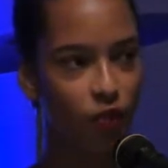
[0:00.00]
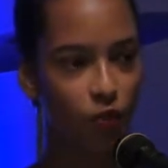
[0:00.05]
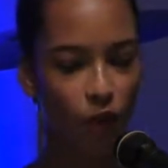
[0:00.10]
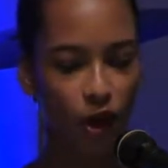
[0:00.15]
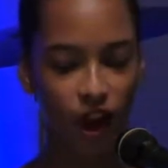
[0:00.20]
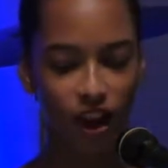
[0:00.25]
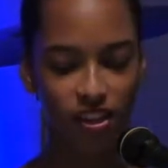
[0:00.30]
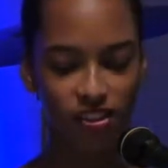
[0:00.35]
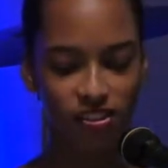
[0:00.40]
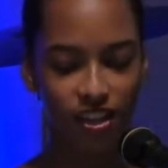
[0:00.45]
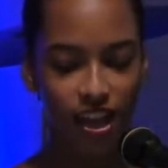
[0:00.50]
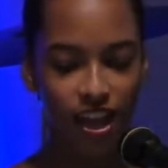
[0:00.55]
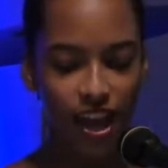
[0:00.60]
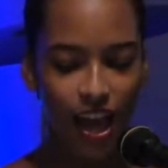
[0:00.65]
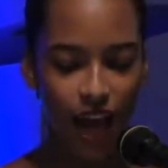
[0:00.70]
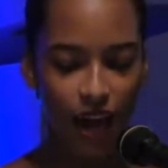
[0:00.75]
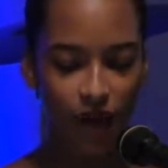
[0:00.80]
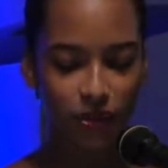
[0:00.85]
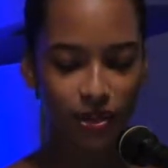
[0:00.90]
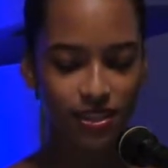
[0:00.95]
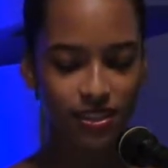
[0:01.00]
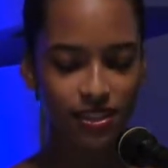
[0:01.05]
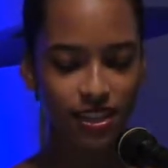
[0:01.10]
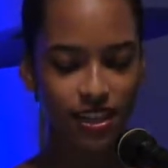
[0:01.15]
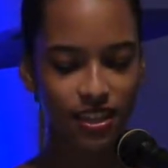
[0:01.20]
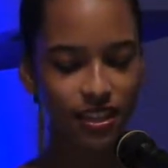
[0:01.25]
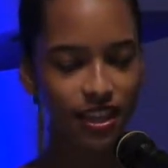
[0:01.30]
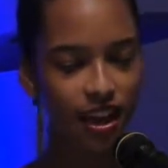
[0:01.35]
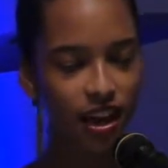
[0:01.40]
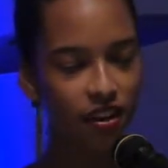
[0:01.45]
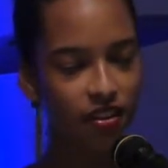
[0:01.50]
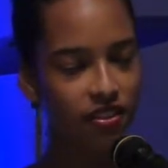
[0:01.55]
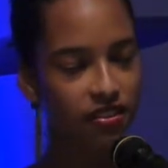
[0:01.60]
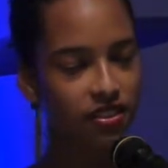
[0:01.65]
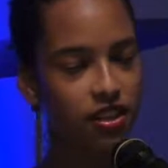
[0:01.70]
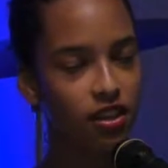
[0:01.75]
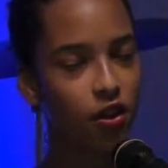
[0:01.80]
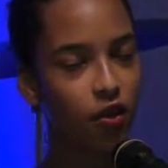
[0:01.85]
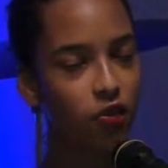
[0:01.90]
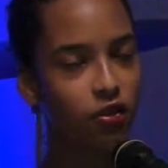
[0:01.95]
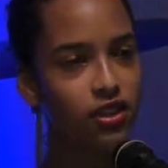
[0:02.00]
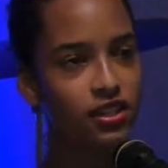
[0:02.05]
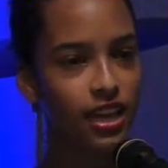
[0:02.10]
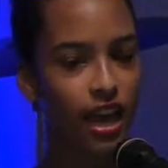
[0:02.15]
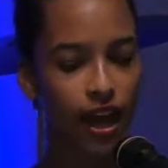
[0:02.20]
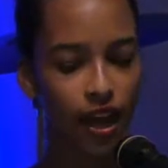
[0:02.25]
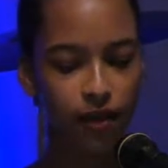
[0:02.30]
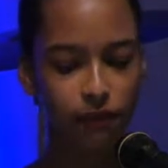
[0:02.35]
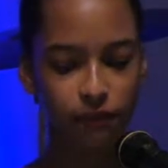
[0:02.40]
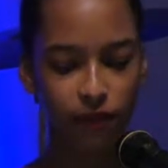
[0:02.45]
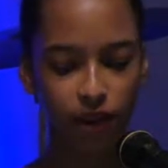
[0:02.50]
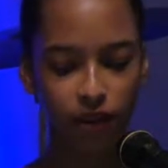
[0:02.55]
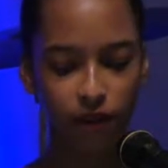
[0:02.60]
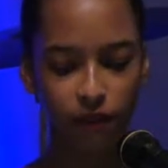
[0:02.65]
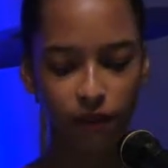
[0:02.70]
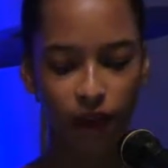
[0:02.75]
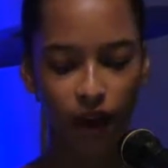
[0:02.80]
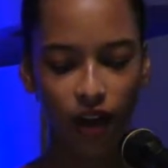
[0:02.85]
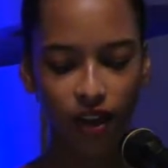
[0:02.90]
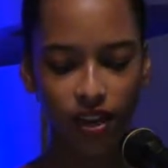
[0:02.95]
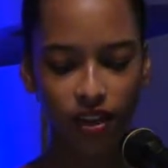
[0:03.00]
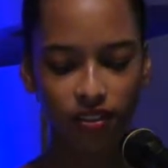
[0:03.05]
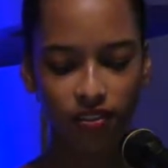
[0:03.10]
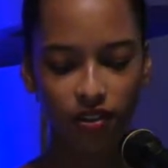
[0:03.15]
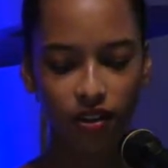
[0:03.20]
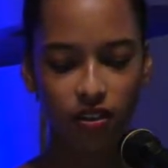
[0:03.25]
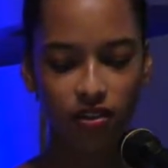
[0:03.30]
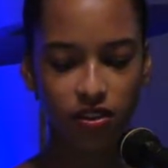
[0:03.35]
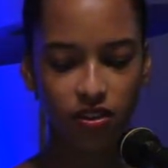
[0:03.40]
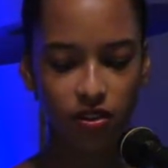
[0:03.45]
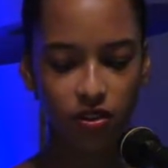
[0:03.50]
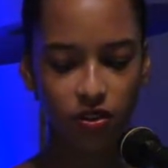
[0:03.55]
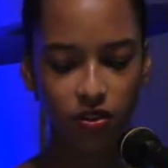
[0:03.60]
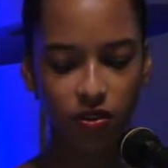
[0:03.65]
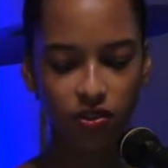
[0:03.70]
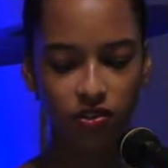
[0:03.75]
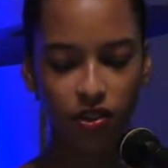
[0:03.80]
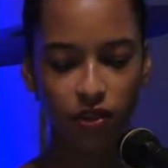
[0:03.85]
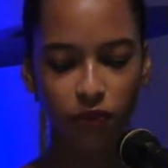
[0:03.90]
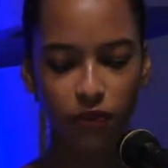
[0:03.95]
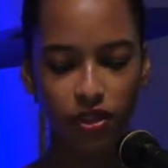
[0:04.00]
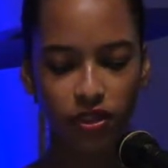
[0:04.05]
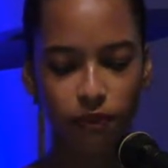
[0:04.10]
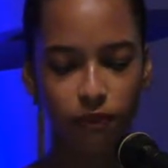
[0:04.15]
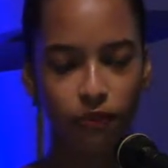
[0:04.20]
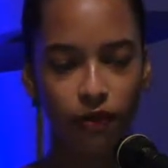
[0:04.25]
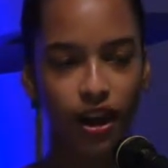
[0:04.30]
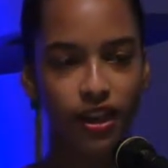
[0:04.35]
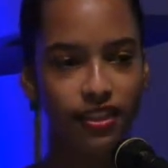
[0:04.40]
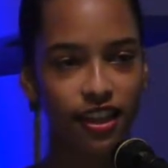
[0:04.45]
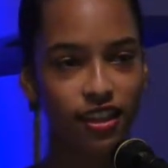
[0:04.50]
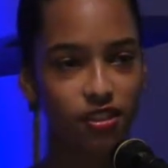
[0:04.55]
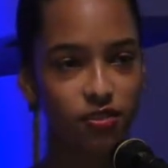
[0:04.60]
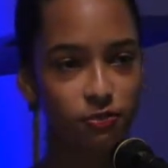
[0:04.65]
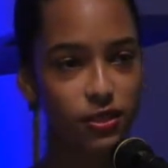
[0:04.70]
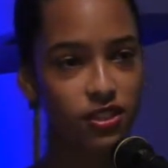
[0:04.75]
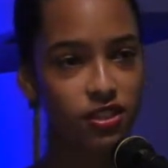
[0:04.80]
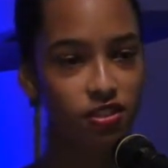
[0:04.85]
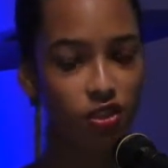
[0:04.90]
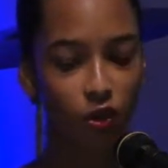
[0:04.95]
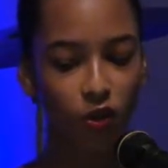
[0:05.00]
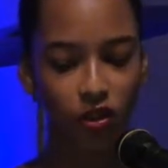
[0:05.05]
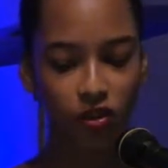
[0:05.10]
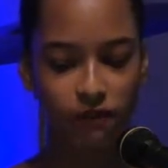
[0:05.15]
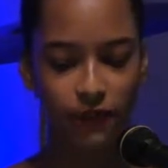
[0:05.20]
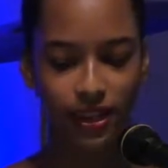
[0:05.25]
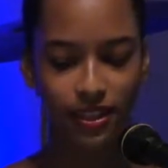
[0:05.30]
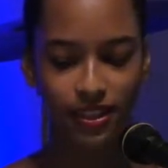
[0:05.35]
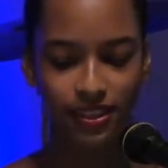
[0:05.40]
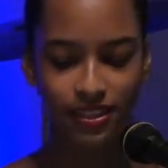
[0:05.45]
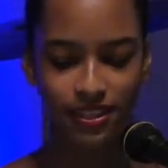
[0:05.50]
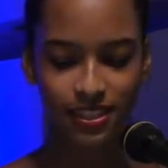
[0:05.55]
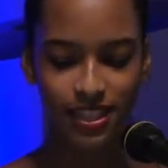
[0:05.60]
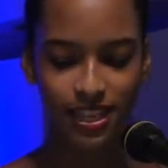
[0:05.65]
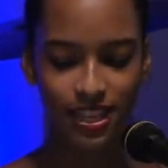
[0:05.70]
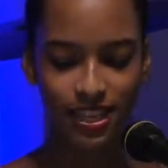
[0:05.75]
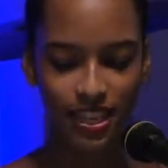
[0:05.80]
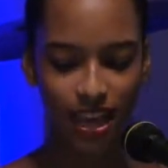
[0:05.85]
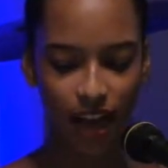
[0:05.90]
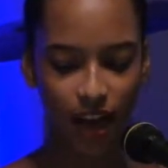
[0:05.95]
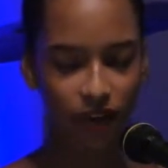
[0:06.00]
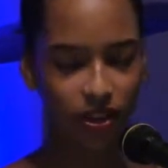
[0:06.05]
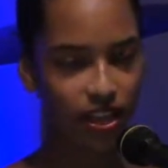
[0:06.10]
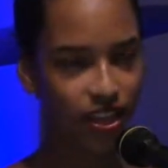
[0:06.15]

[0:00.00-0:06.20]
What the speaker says: Watch how we see now the only time brown bodies are on the news are when their breath has been stolen by the sea now.